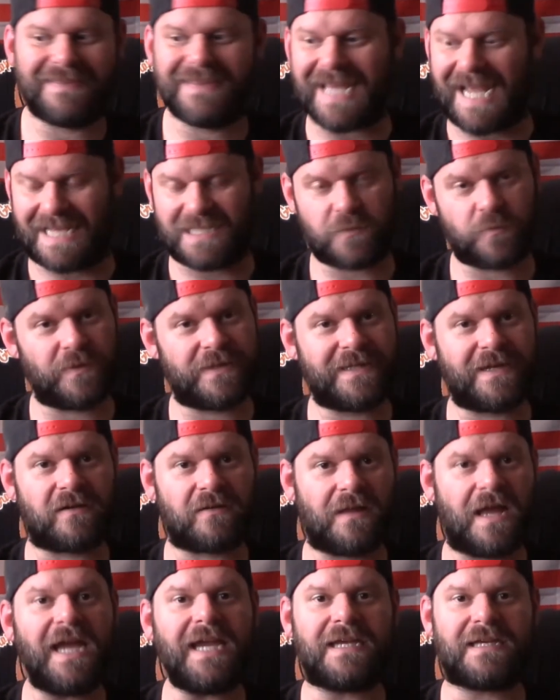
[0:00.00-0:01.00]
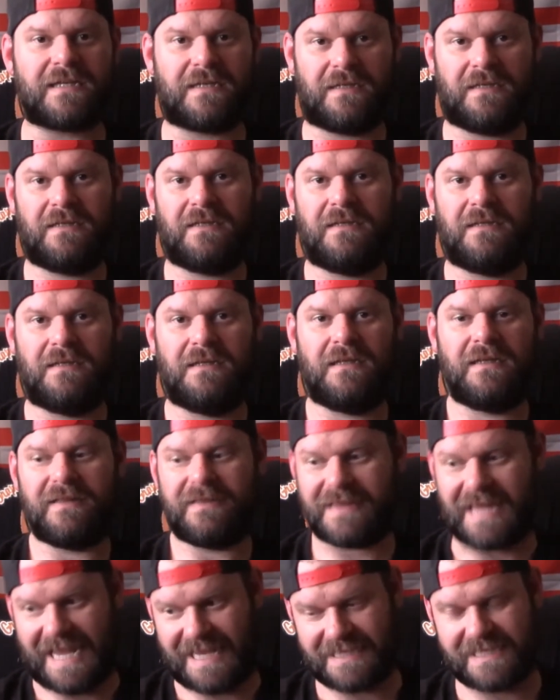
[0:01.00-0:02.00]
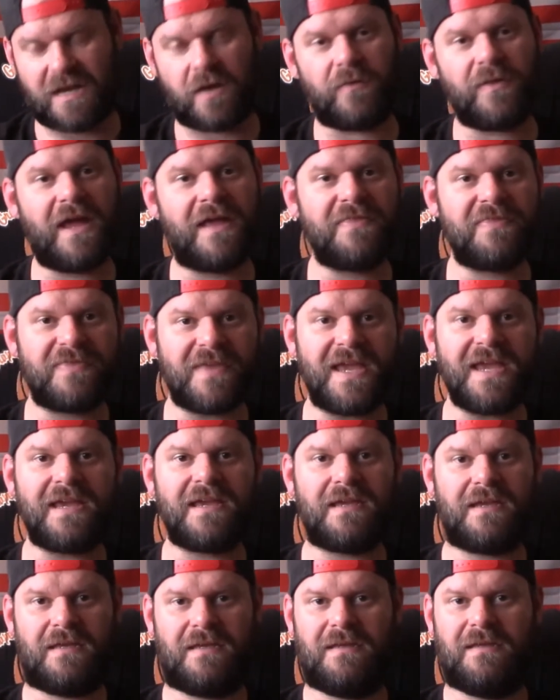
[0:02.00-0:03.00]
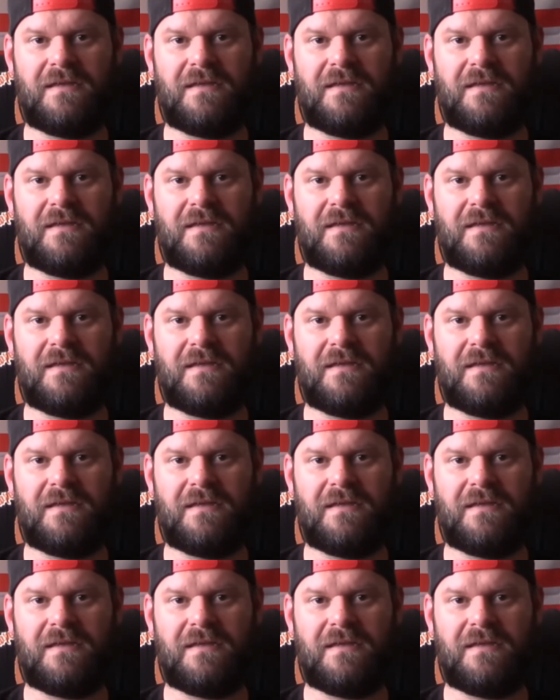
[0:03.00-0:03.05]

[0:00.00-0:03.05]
that's what they're like. That's how they think.